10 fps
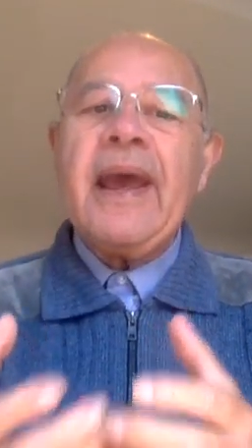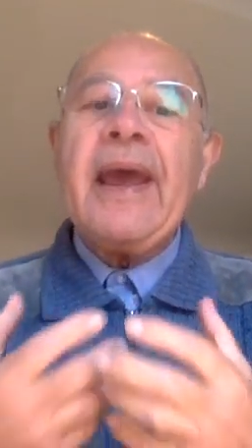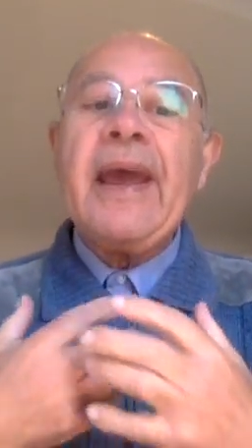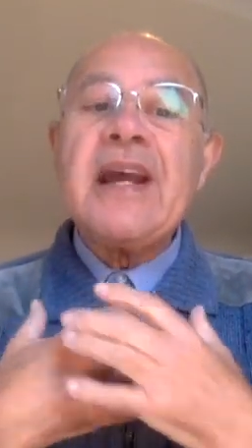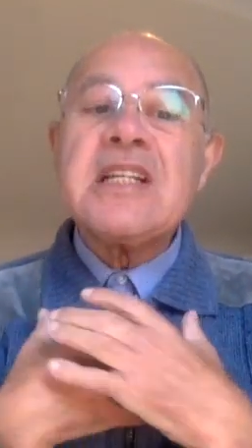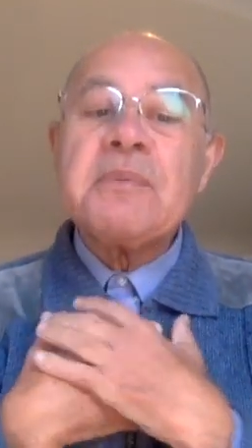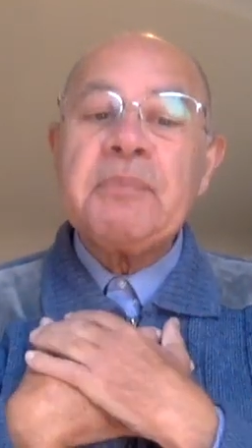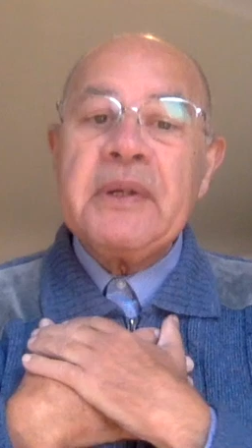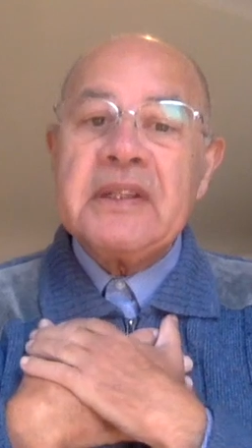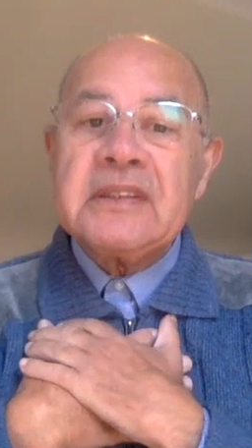her
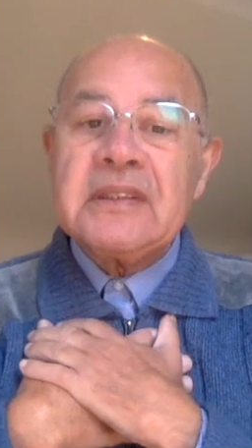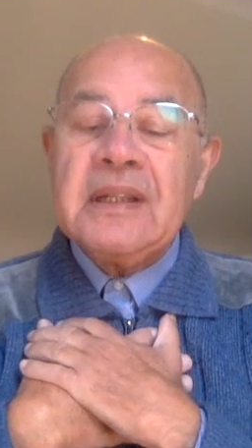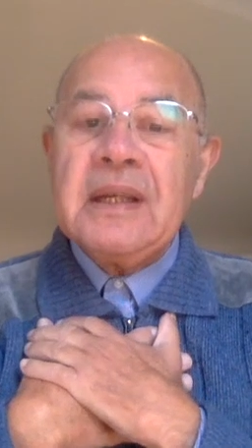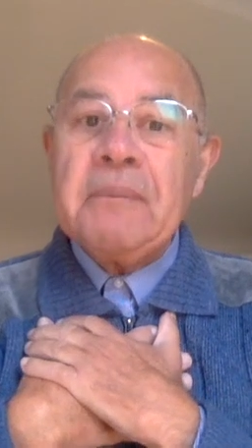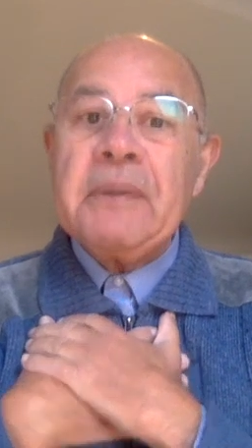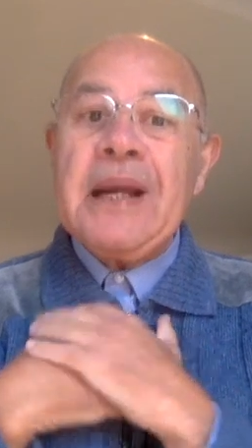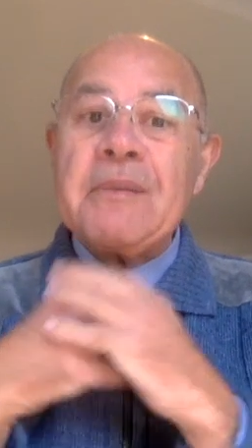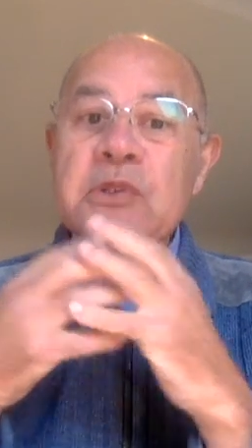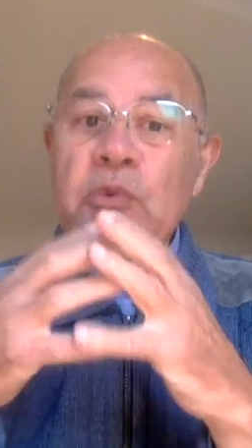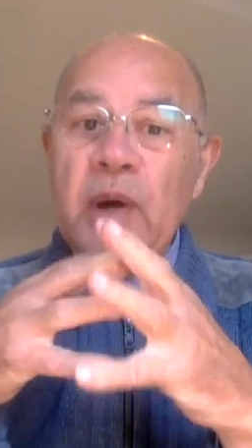spirit
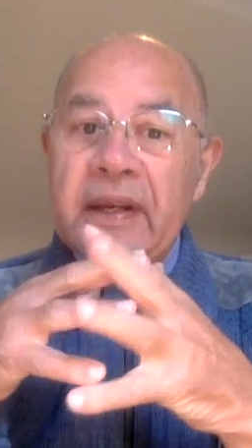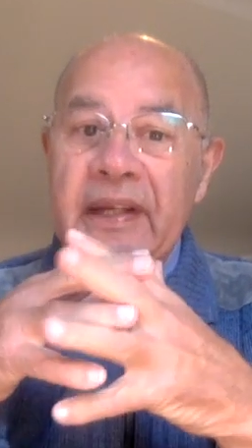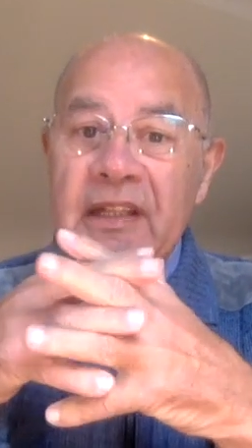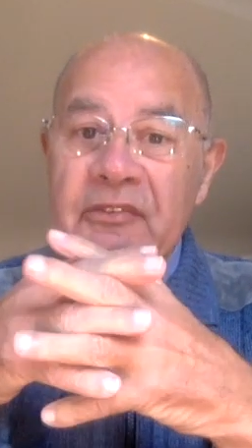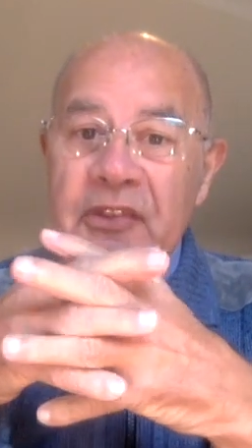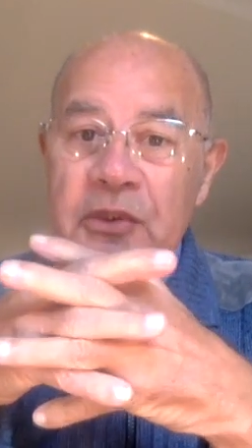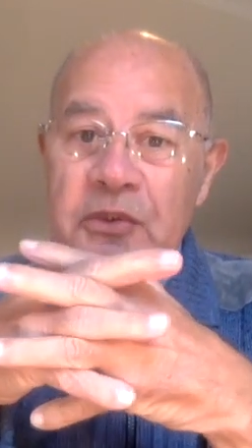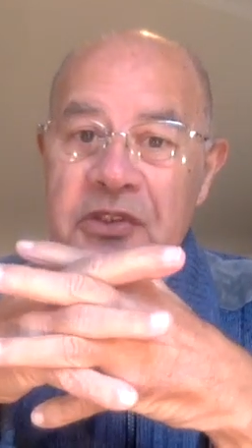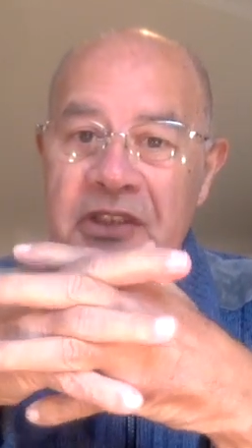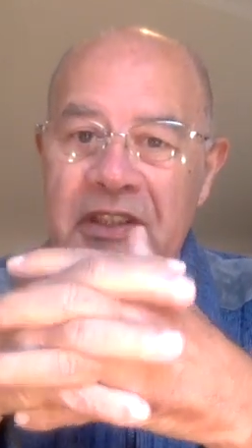becomes one and
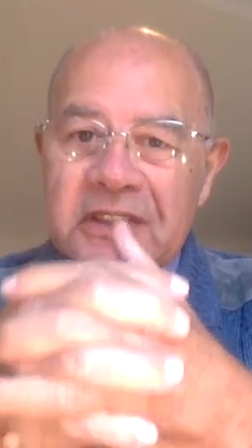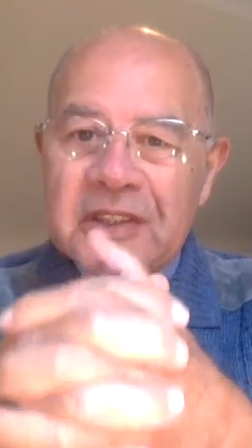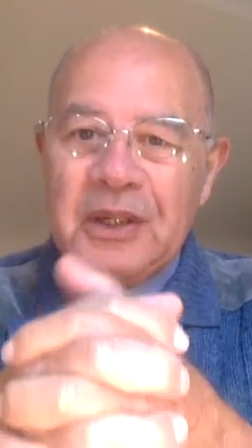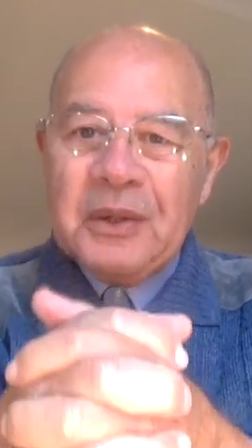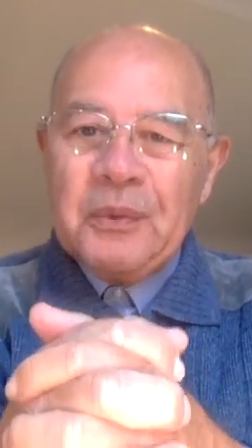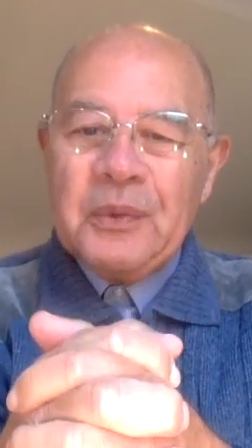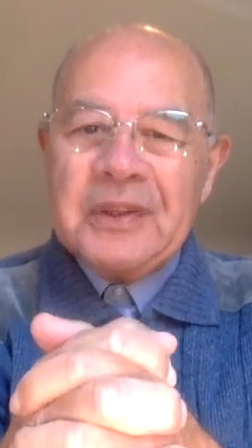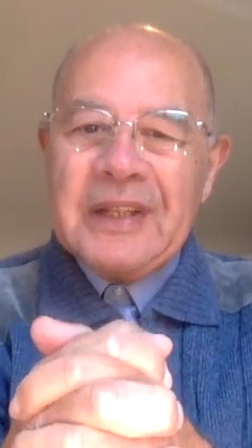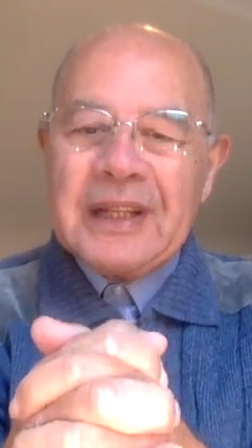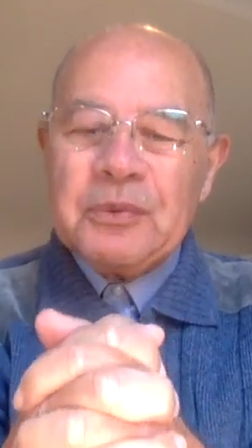fuses
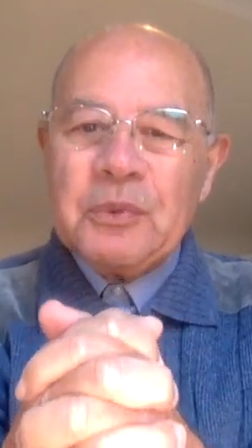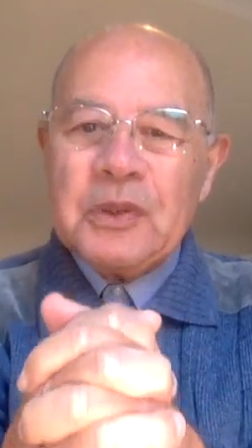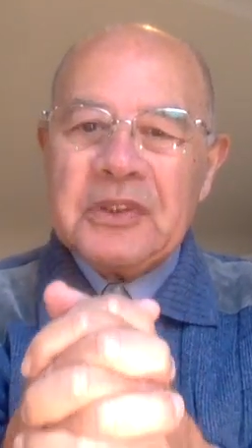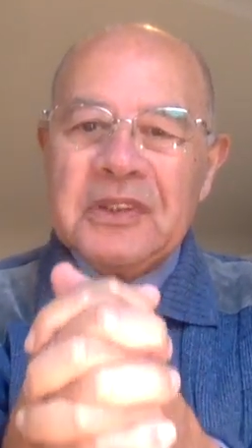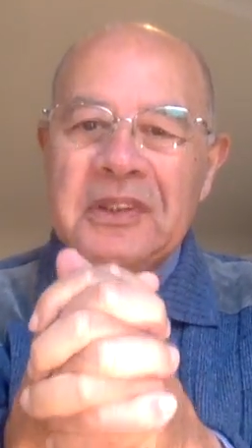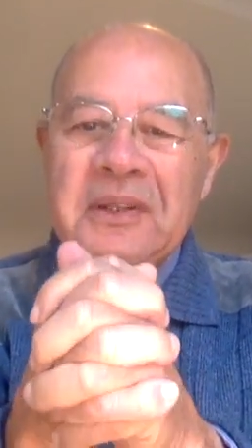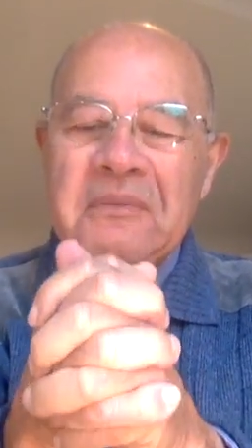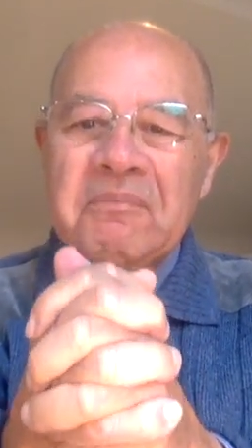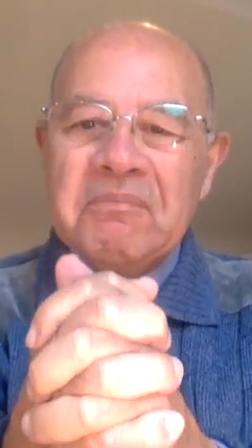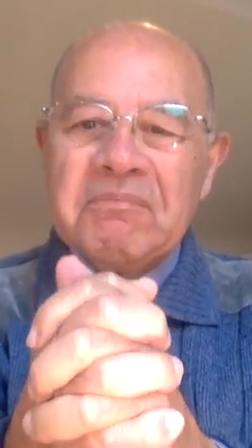with that wood,
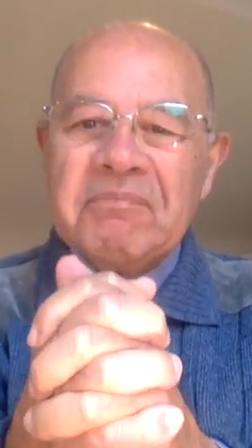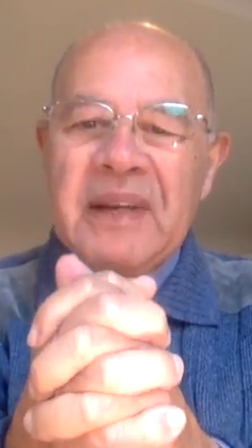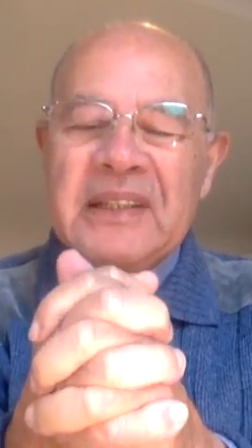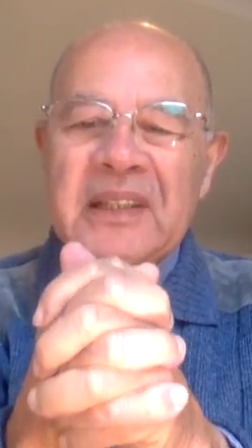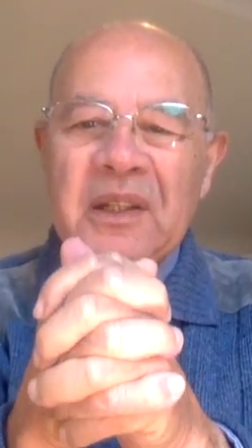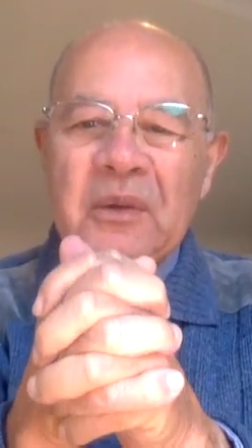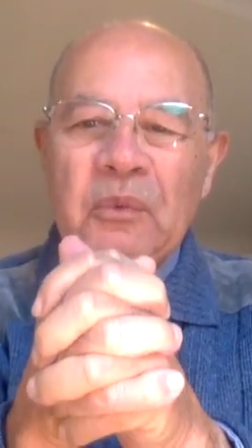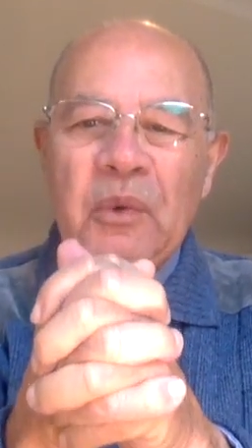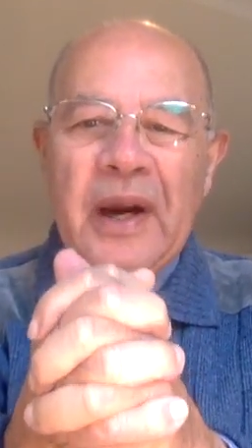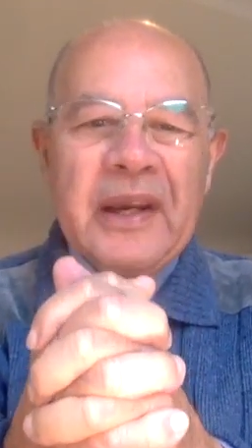metal,
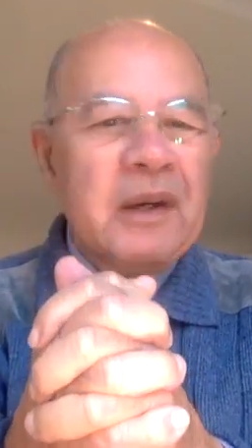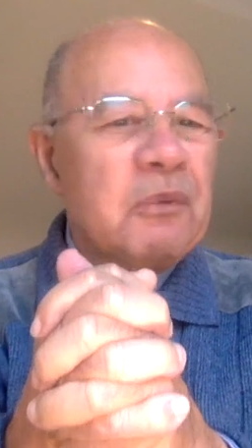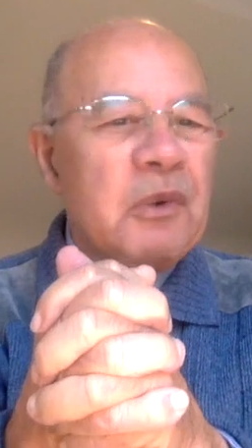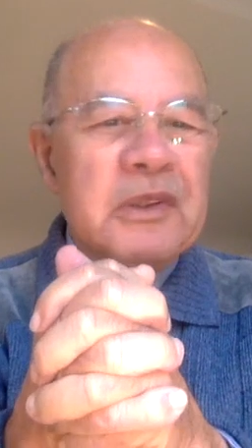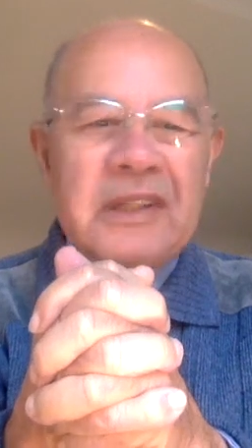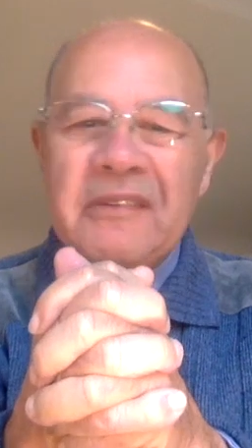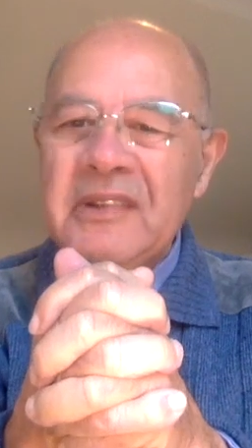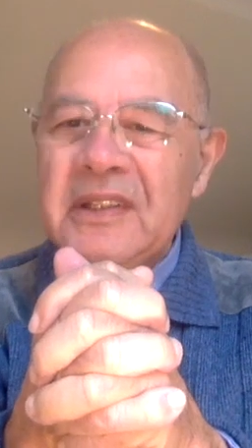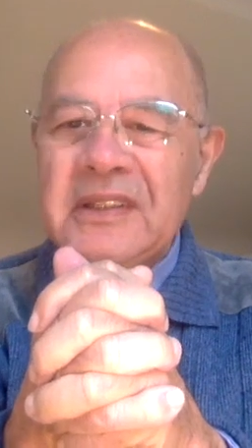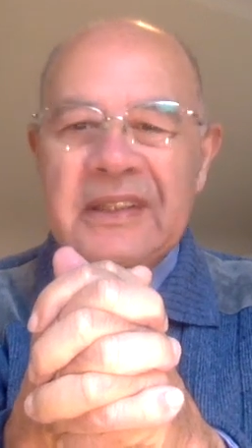wire, whatever
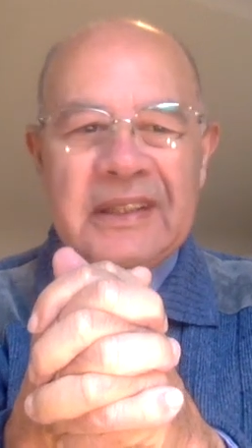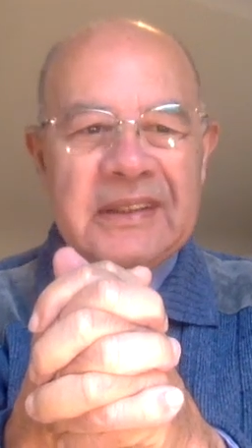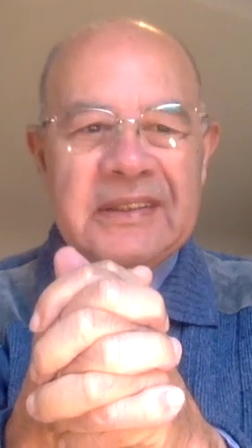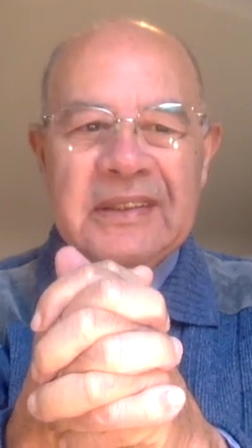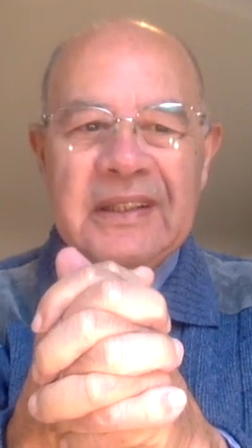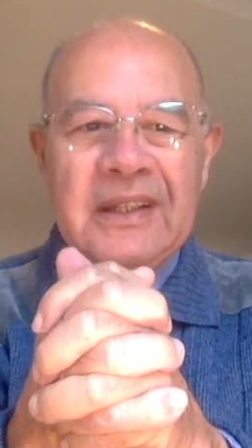it is,